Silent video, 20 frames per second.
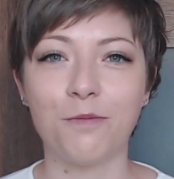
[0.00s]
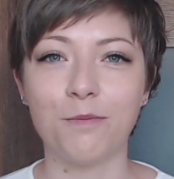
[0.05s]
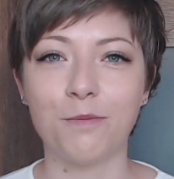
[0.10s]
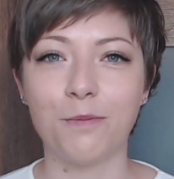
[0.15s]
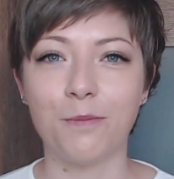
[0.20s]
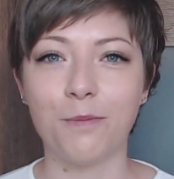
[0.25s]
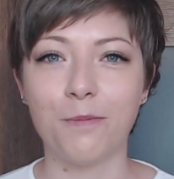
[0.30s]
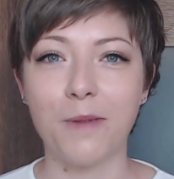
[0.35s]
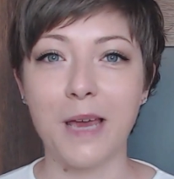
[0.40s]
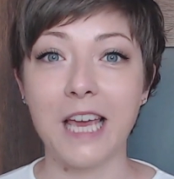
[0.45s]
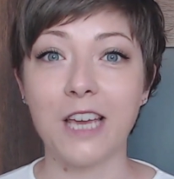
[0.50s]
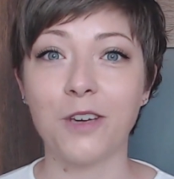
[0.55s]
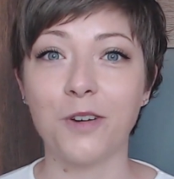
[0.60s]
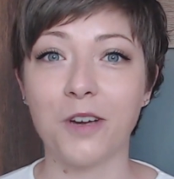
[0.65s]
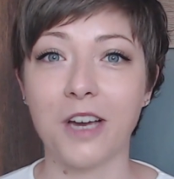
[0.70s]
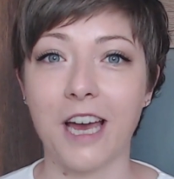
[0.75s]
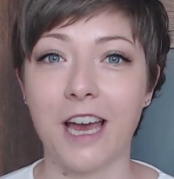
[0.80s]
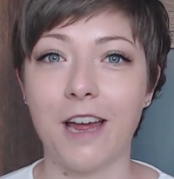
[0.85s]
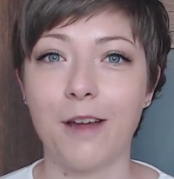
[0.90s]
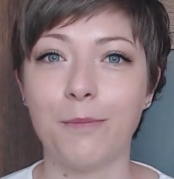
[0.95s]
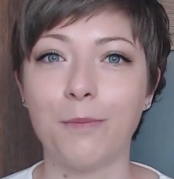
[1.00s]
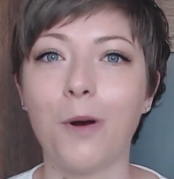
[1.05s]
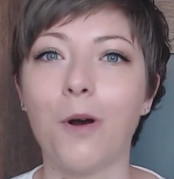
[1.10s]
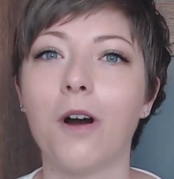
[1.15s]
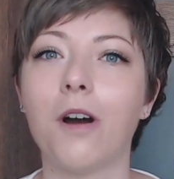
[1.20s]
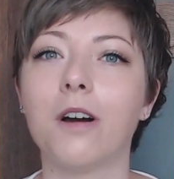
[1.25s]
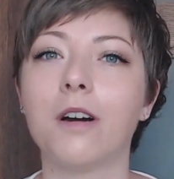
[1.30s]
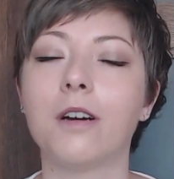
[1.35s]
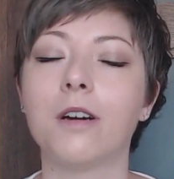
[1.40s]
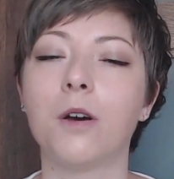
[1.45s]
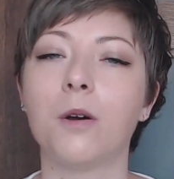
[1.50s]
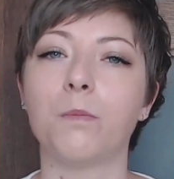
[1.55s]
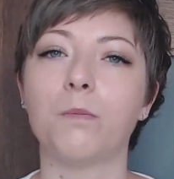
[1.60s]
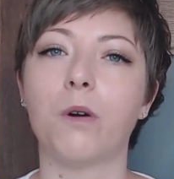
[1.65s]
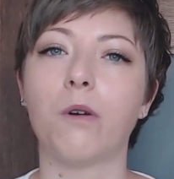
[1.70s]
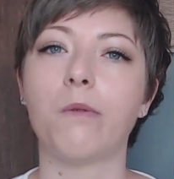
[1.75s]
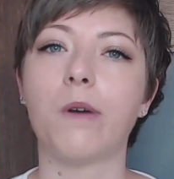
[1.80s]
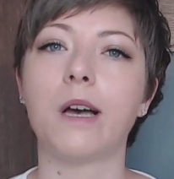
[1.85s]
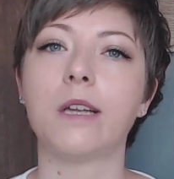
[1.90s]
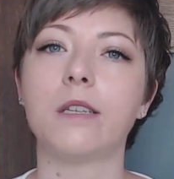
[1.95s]
make you care more,
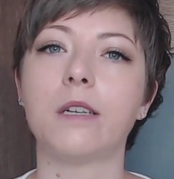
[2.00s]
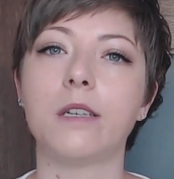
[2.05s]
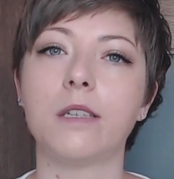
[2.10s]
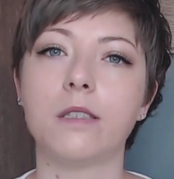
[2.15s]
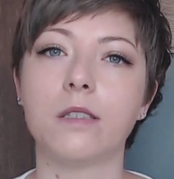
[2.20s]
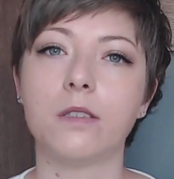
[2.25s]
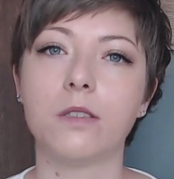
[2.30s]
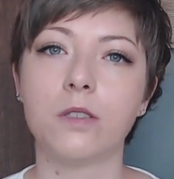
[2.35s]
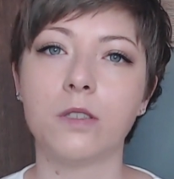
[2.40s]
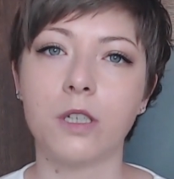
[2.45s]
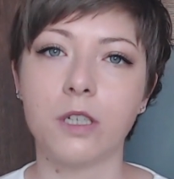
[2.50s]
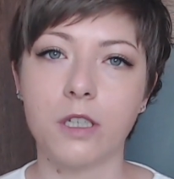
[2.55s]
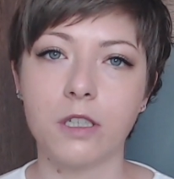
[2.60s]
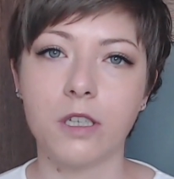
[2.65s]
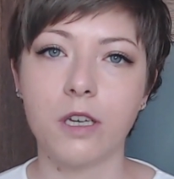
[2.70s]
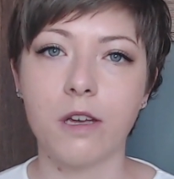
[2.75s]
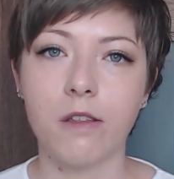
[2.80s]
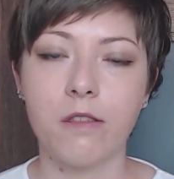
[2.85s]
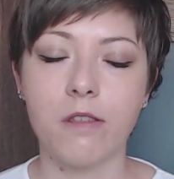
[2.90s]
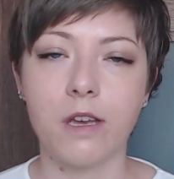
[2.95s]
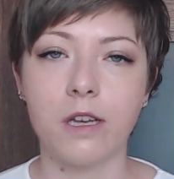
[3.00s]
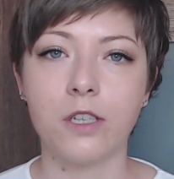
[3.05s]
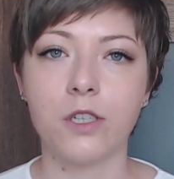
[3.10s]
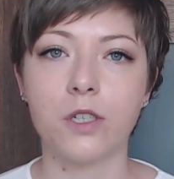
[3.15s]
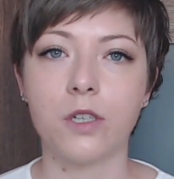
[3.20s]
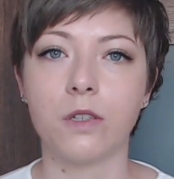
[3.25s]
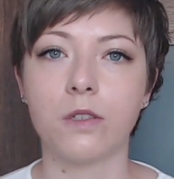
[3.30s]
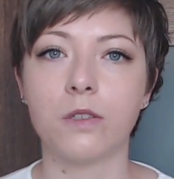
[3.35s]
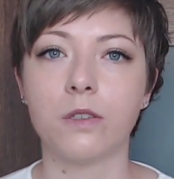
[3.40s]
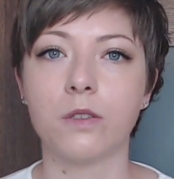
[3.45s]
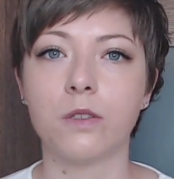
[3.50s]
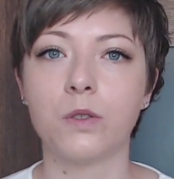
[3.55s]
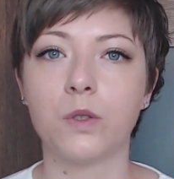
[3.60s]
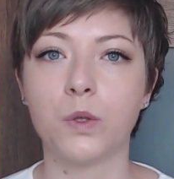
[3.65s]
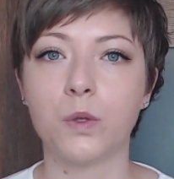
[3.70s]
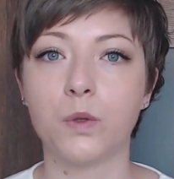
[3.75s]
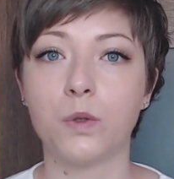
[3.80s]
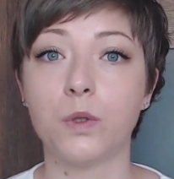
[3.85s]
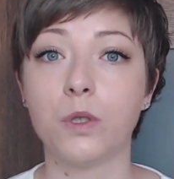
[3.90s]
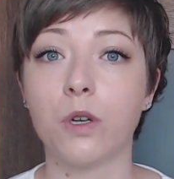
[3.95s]
but rather turn your attention
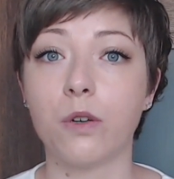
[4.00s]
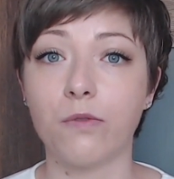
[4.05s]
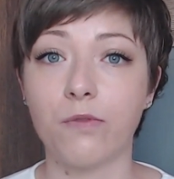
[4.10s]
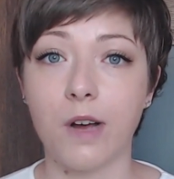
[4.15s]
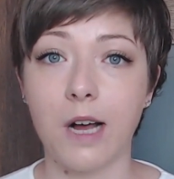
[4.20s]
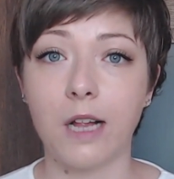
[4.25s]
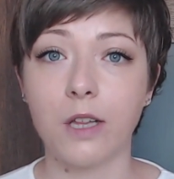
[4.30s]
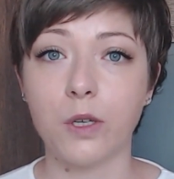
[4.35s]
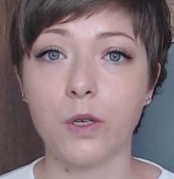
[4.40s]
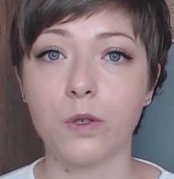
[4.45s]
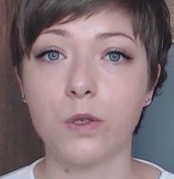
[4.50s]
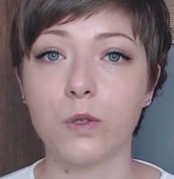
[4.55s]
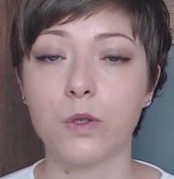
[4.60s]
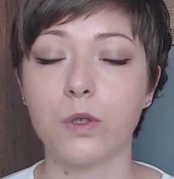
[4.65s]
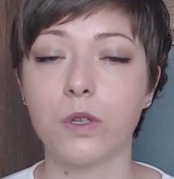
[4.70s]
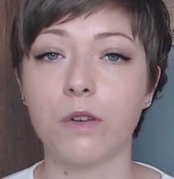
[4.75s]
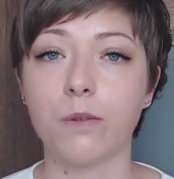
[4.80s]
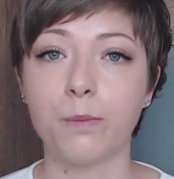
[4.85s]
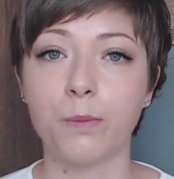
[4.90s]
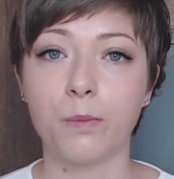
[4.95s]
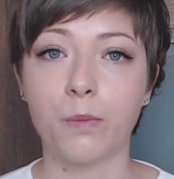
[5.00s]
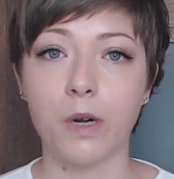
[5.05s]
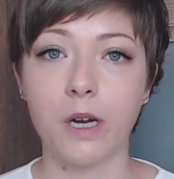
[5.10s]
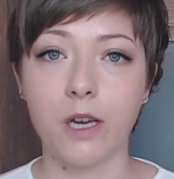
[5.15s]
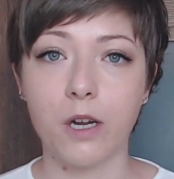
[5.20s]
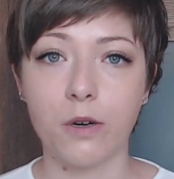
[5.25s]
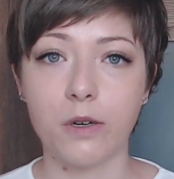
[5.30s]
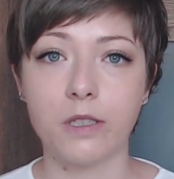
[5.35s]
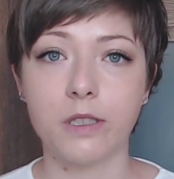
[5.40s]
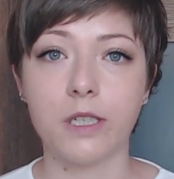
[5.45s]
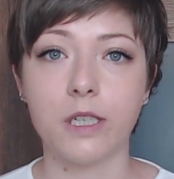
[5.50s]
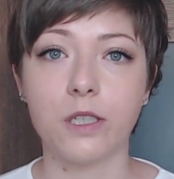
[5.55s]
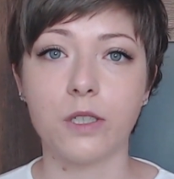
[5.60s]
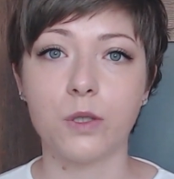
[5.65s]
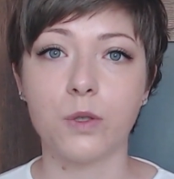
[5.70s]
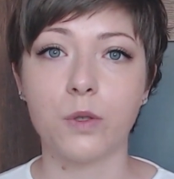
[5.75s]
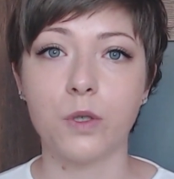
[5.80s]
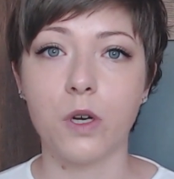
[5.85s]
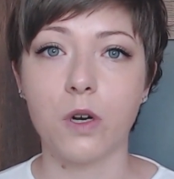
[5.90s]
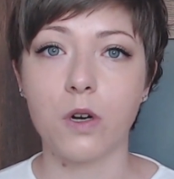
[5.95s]
to your values, to your priorities,
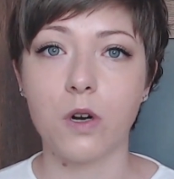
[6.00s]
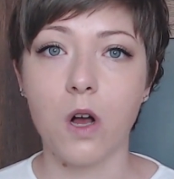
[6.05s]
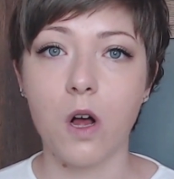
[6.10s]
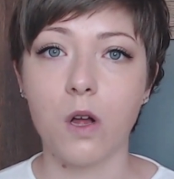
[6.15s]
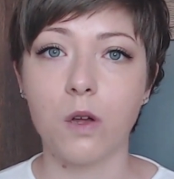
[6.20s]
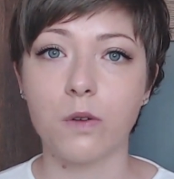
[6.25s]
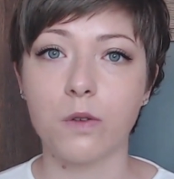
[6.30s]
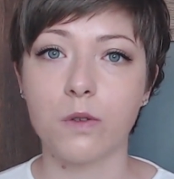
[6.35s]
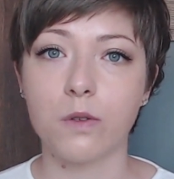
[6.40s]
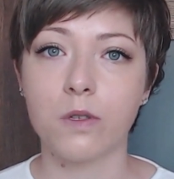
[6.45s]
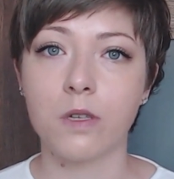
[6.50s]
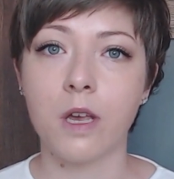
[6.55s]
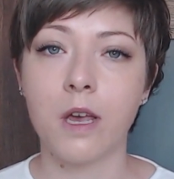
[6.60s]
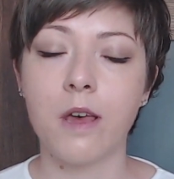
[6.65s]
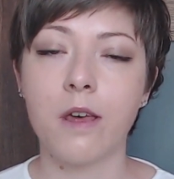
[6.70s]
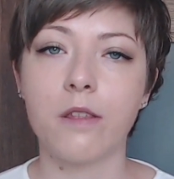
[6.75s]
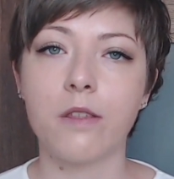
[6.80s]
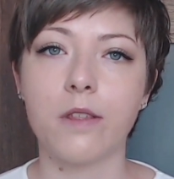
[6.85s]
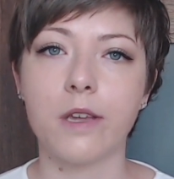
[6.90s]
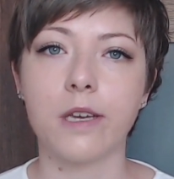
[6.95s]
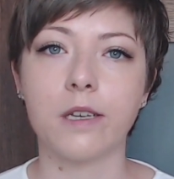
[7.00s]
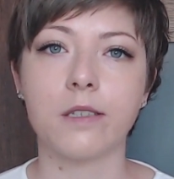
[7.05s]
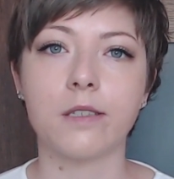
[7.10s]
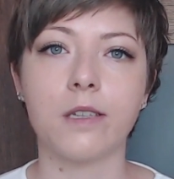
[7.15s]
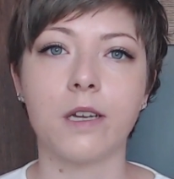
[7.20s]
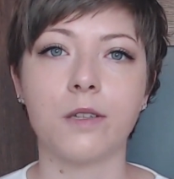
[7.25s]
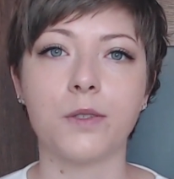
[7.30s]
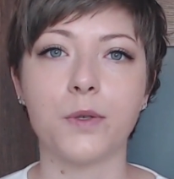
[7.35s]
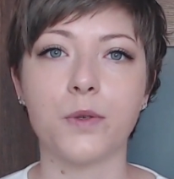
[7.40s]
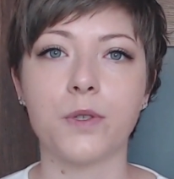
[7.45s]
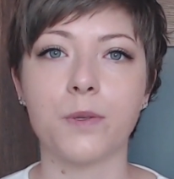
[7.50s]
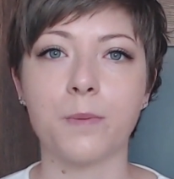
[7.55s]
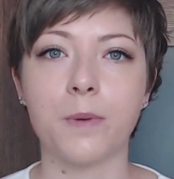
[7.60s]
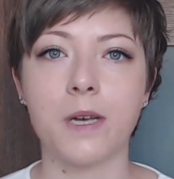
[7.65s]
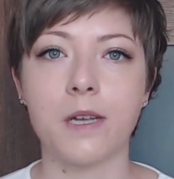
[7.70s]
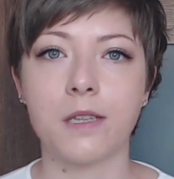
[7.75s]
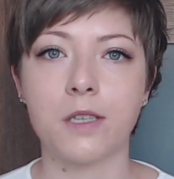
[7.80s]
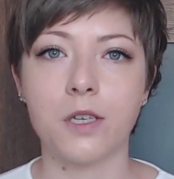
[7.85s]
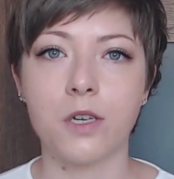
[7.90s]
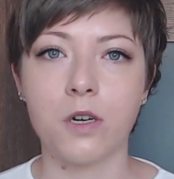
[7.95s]
to your goals, things that you
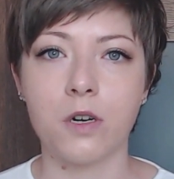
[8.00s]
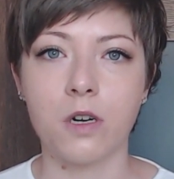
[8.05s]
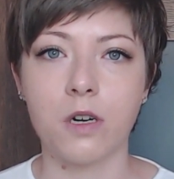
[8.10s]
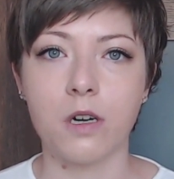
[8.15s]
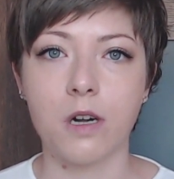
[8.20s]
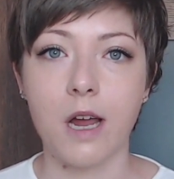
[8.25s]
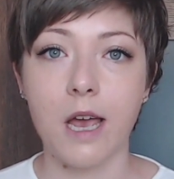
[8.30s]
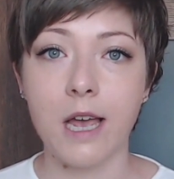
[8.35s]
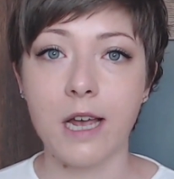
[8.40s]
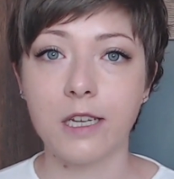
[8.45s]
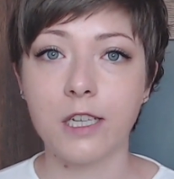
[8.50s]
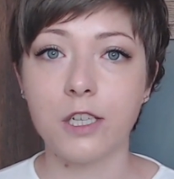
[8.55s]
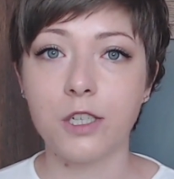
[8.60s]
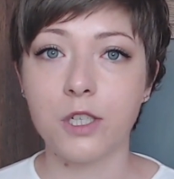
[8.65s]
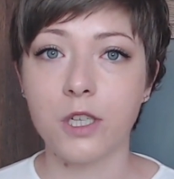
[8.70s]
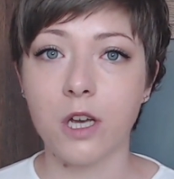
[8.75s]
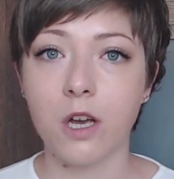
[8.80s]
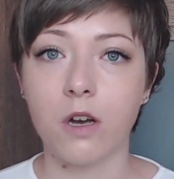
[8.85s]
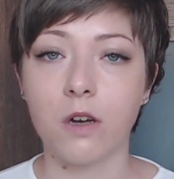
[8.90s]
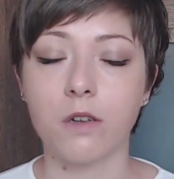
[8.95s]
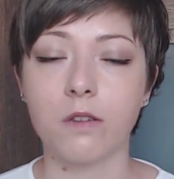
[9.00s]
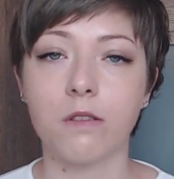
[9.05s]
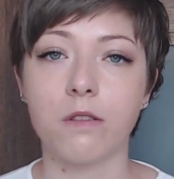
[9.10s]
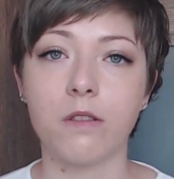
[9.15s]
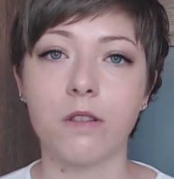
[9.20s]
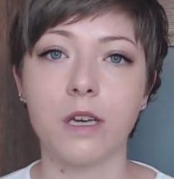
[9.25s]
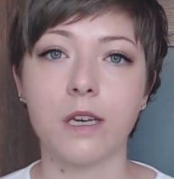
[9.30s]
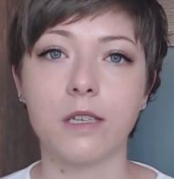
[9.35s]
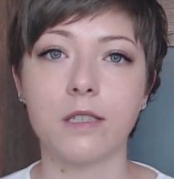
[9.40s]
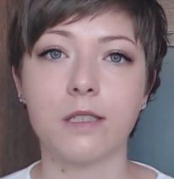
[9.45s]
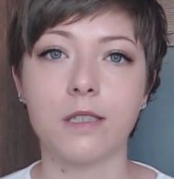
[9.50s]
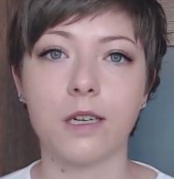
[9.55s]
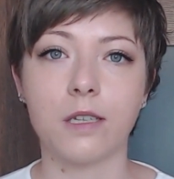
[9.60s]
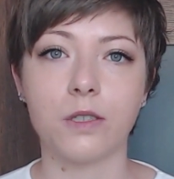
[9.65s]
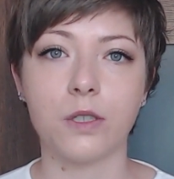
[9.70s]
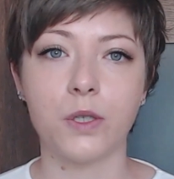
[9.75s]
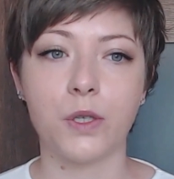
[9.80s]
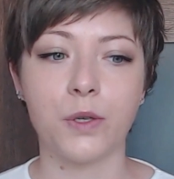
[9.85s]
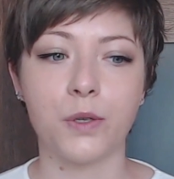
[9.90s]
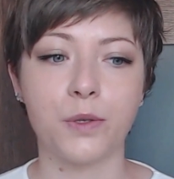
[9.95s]
spend your energy on, things
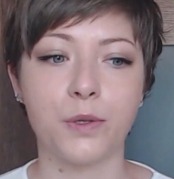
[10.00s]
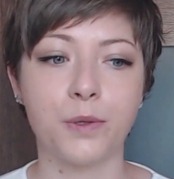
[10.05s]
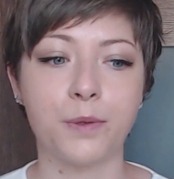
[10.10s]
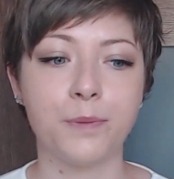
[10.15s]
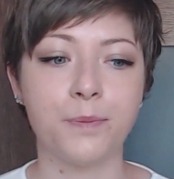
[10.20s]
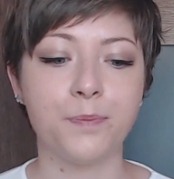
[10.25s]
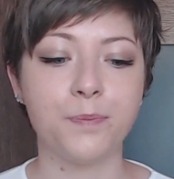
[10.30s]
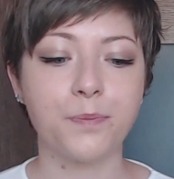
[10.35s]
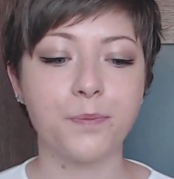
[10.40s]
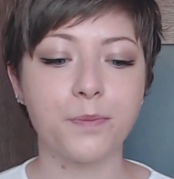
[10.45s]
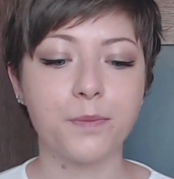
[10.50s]
that you